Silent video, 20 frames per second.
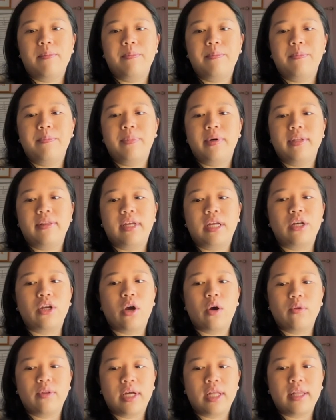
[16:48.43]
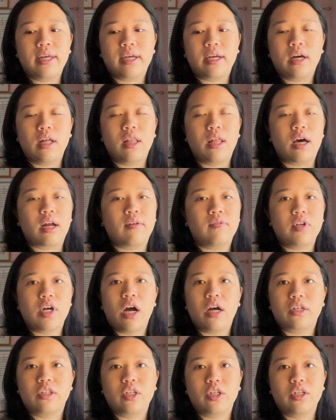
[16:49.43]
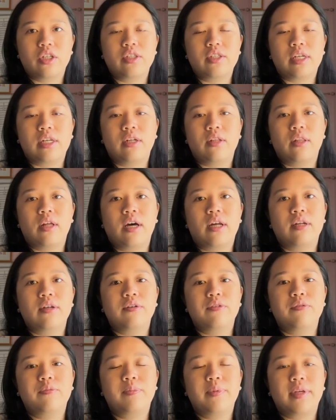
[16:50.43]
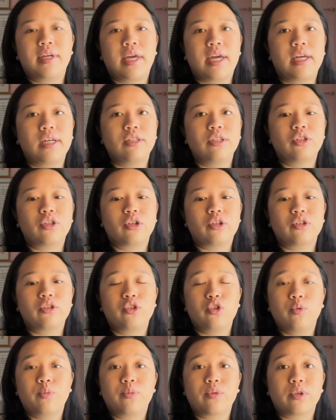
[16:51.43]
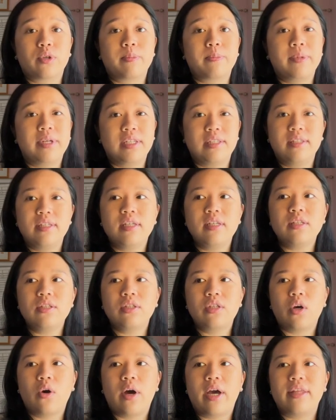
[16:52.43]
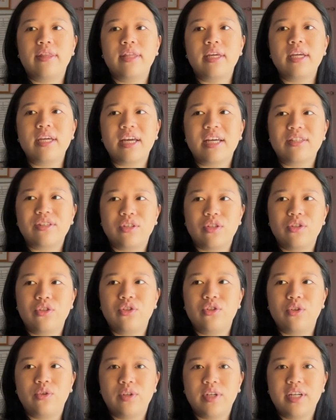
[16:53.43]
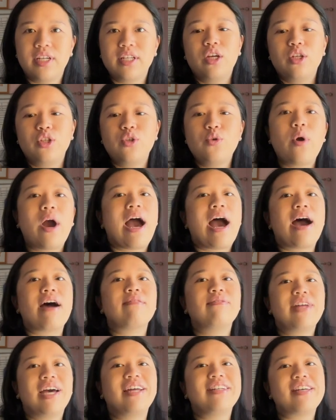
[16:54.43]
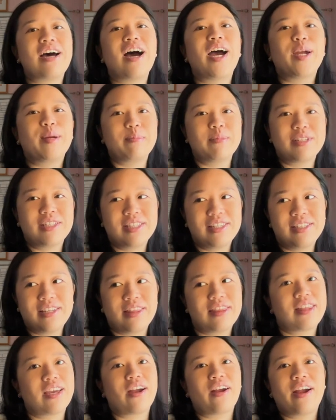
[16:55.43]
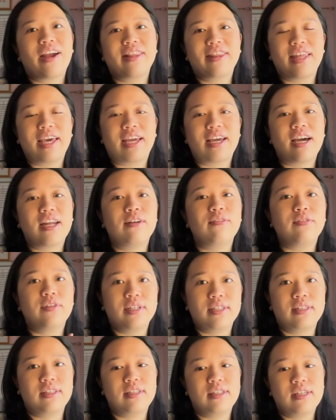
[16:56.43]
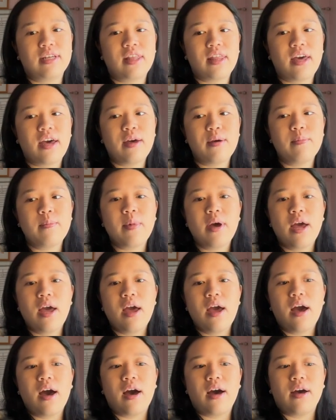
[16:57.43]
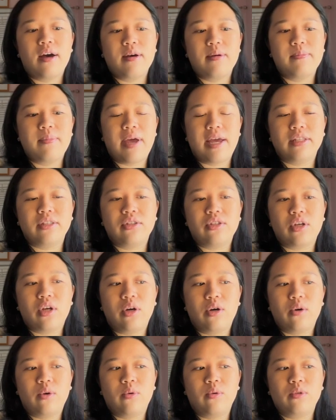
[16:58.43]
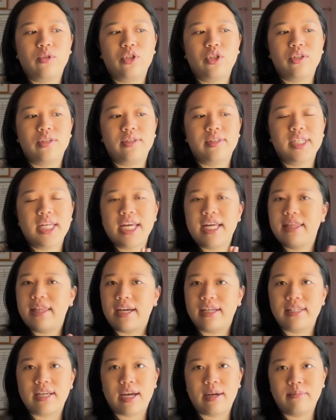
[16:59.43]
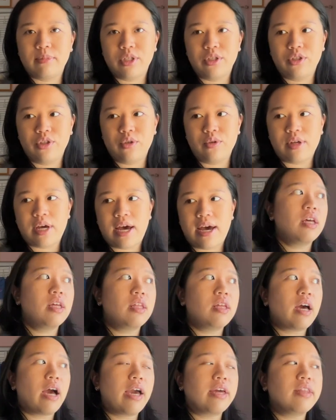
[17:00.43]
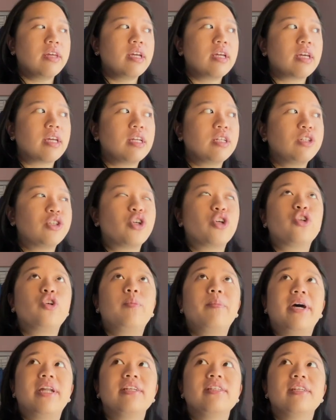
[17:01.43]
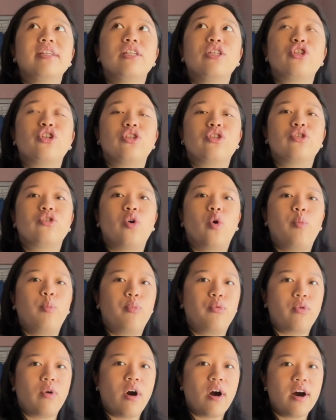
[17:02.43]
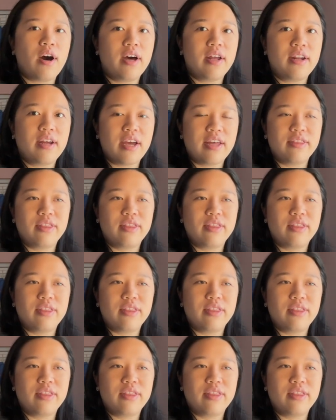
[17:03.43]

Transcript: but they know that, like, a lot of doctors and a lot of PAs are super busy. So I think as a student, you have that time to sit there and, like, kind of listen to them. And so just take that time to do that. I think internal medicine is just so broad, and